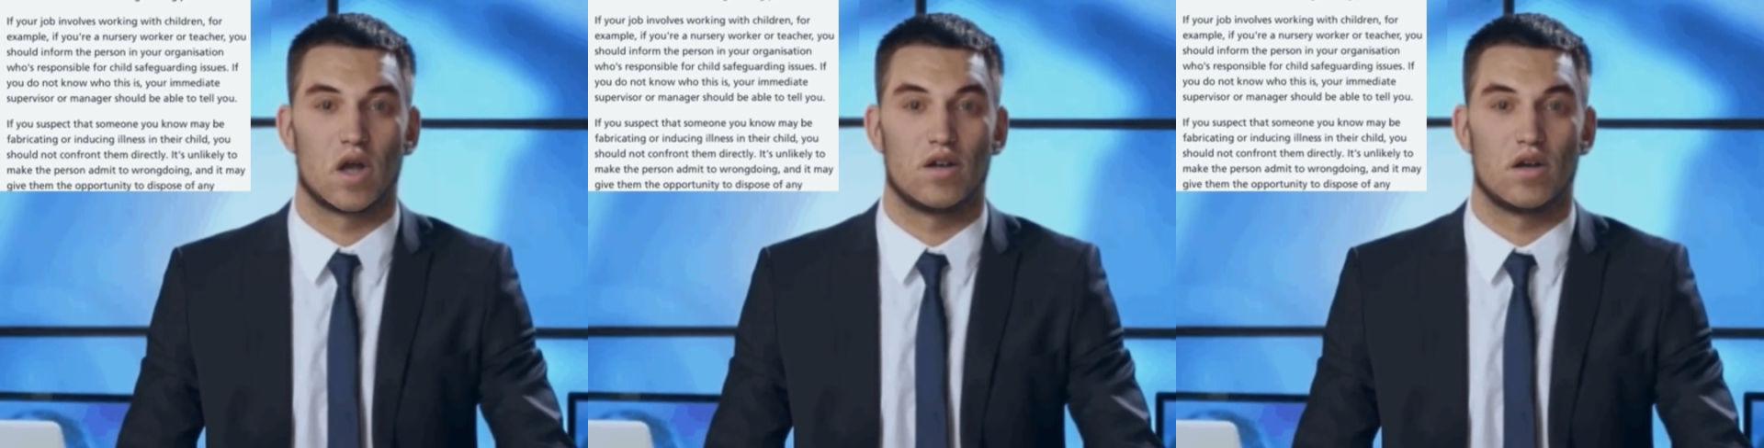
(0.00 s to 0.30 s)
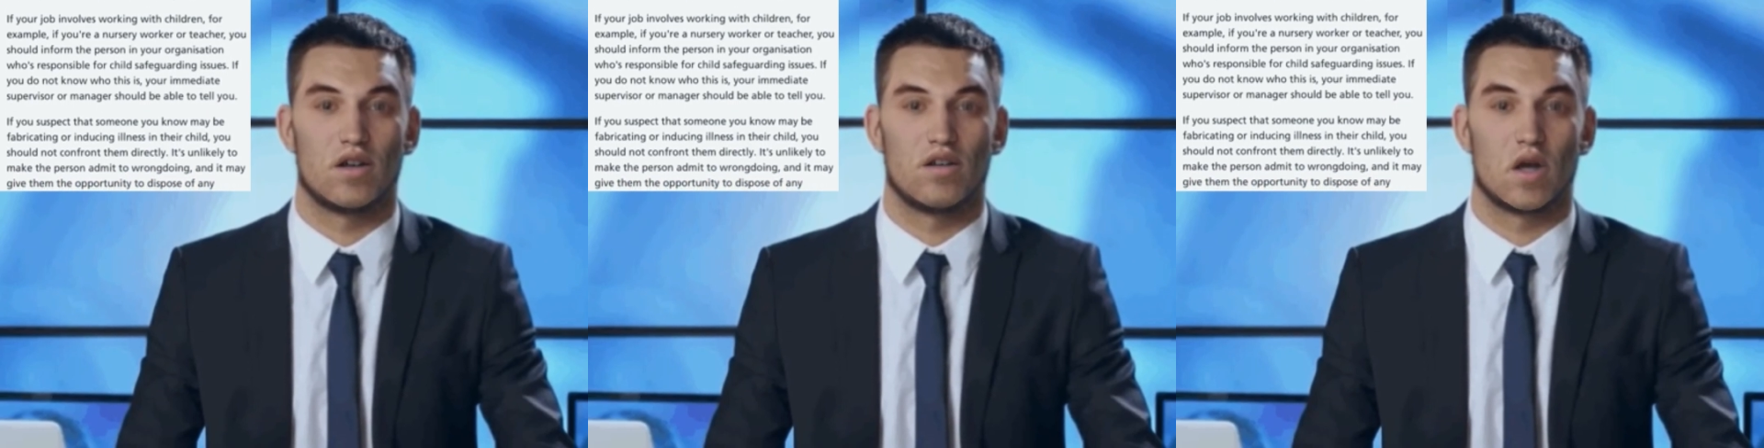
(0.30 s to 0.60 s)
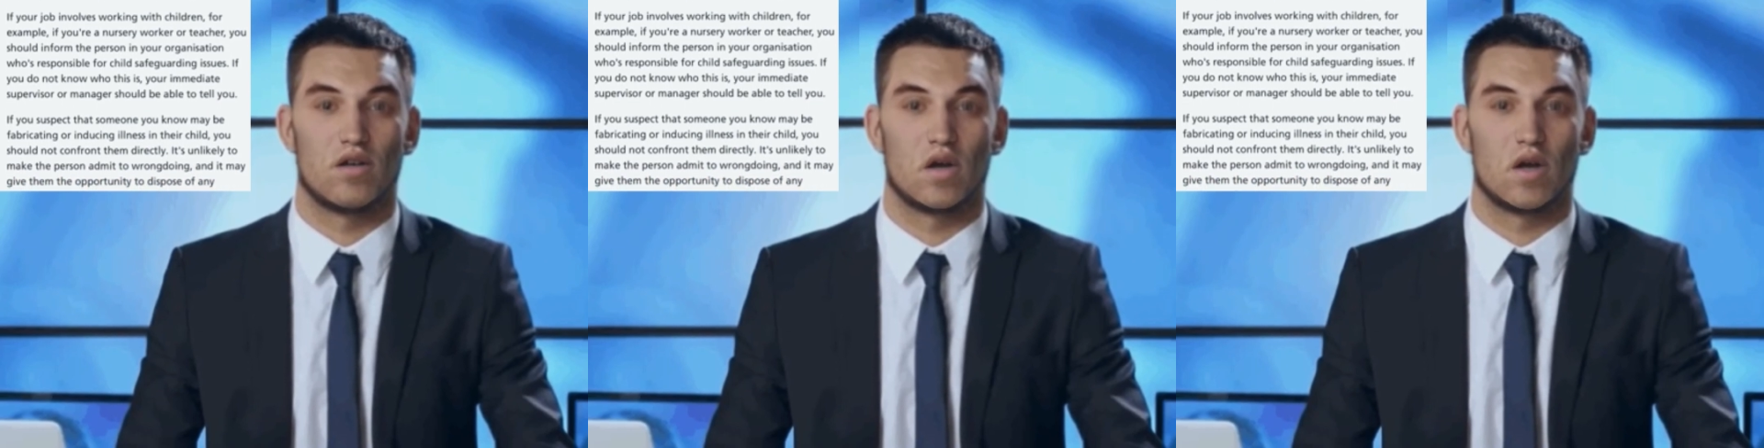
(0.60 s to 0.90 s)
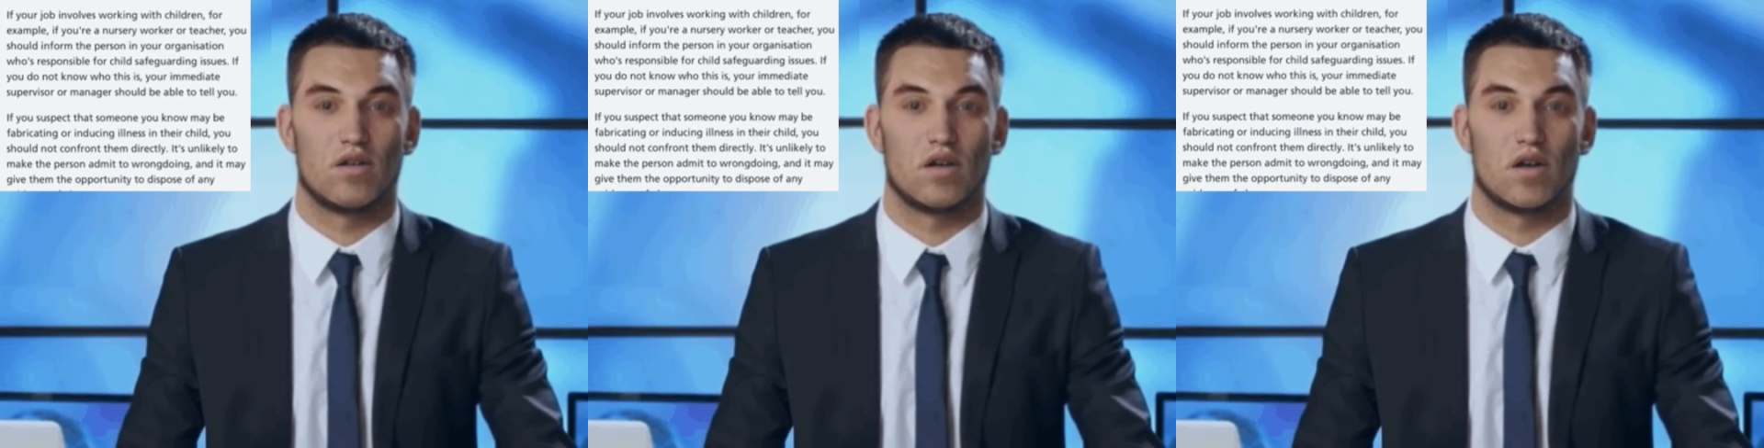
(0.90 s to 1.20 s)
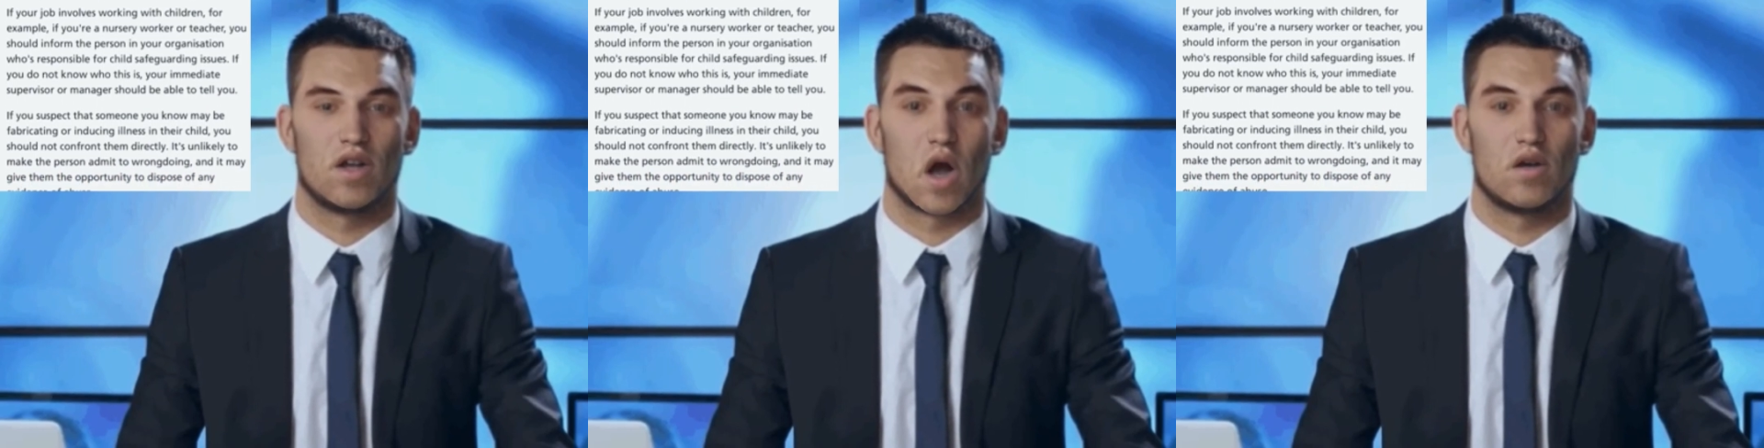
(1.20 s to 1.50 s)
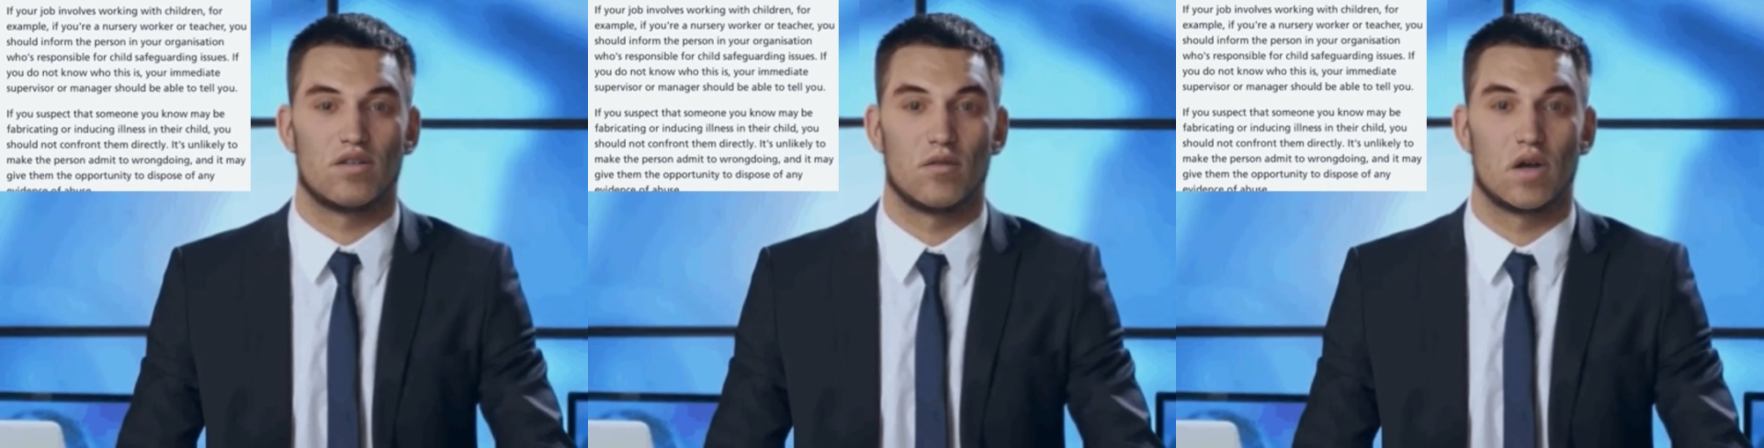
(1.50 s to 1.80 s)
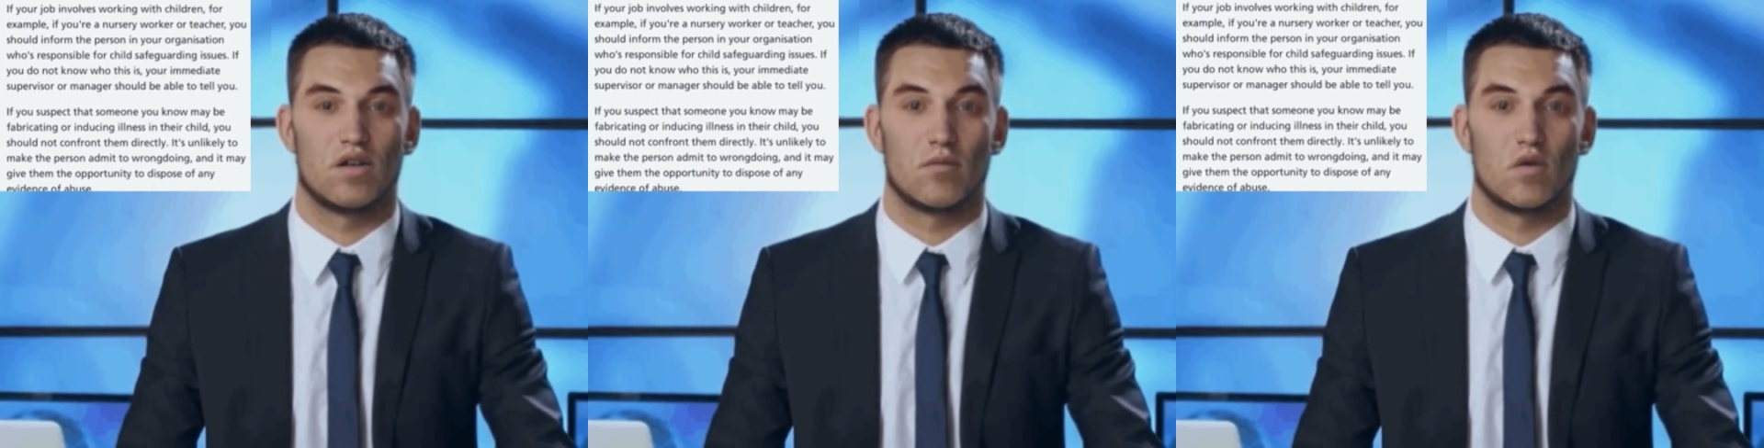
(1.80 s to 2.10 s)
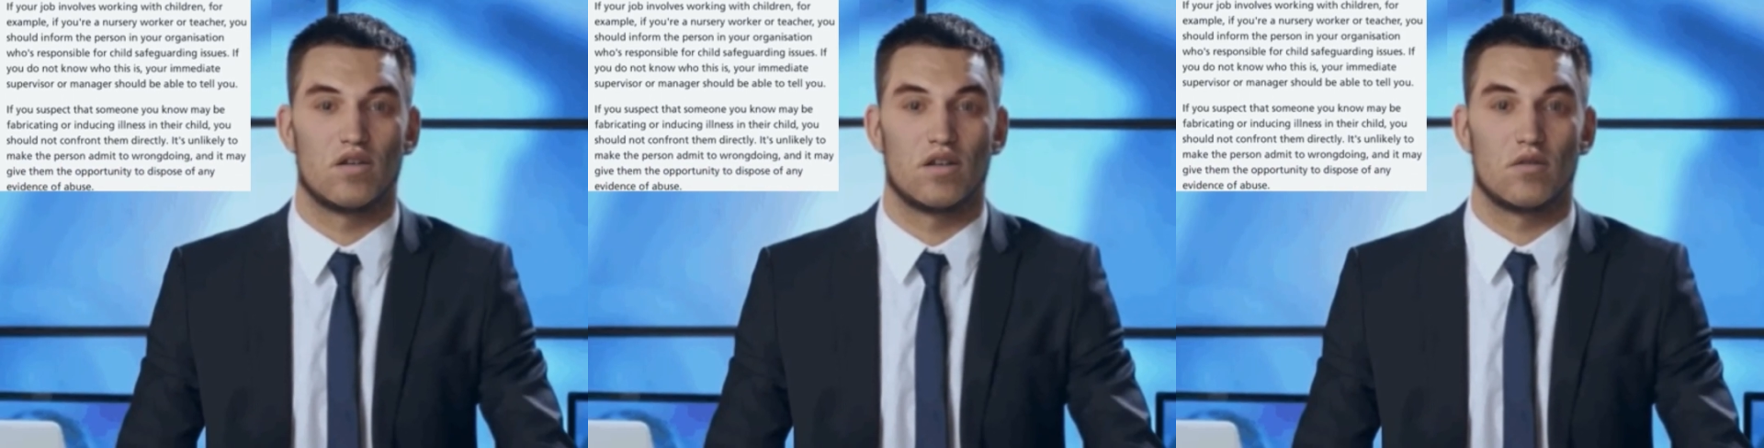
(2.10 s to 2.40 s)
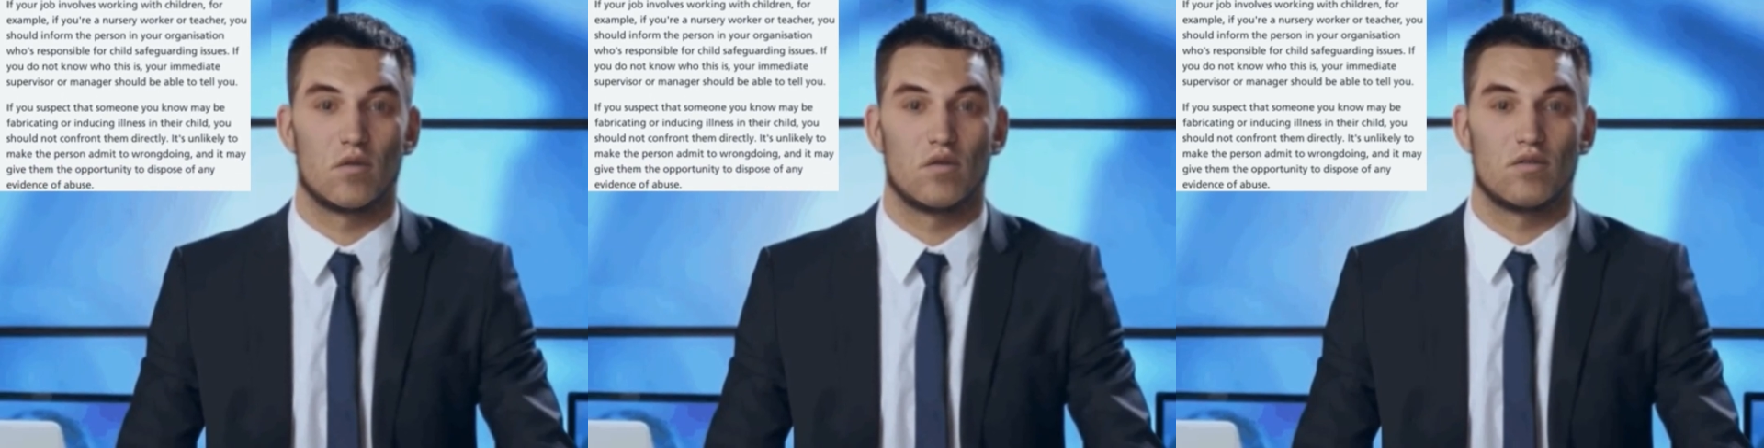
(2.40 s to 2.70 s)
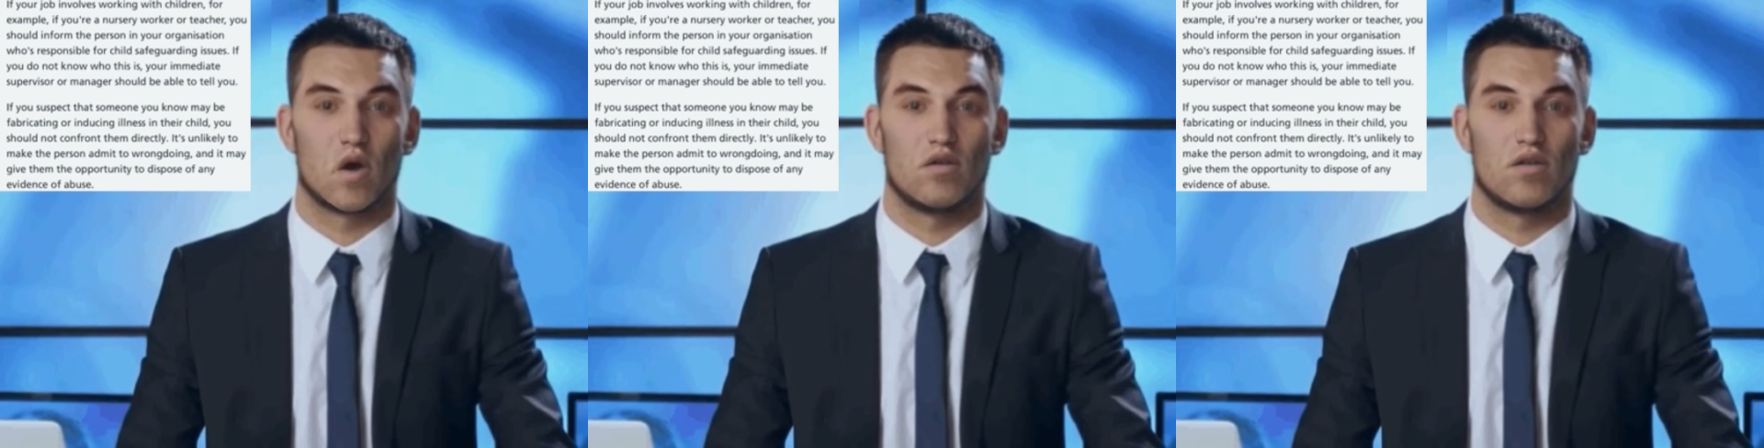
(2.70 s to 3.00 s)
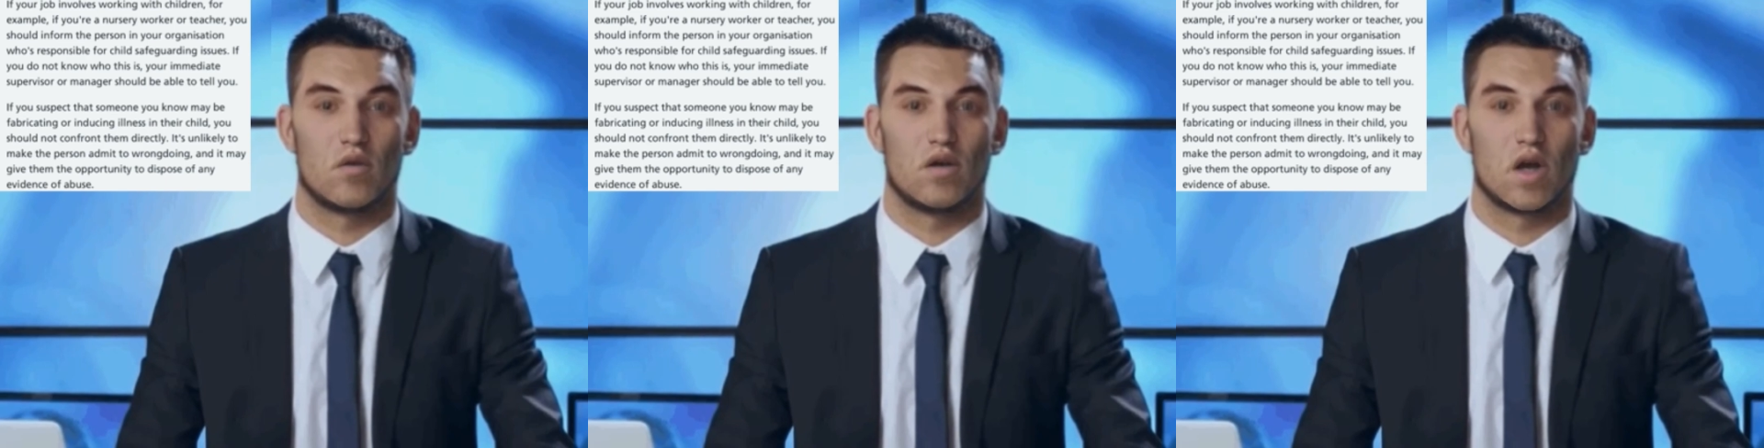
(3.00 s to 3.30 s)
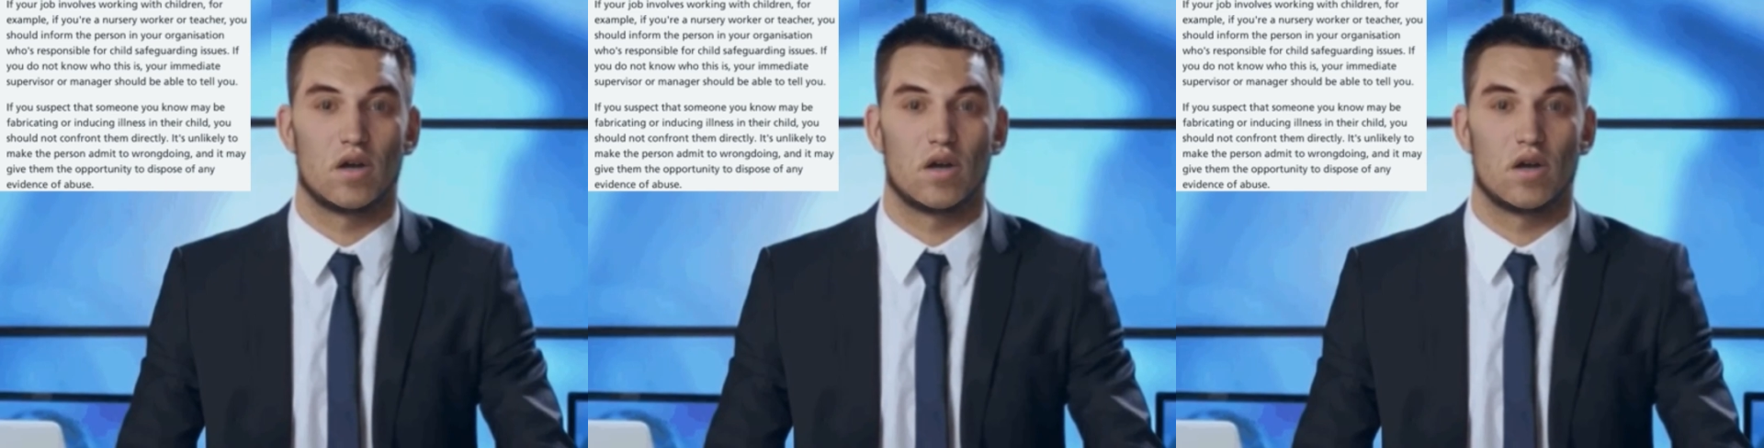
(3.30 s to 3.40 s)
It is unlikely to make the person admit wrongdoing,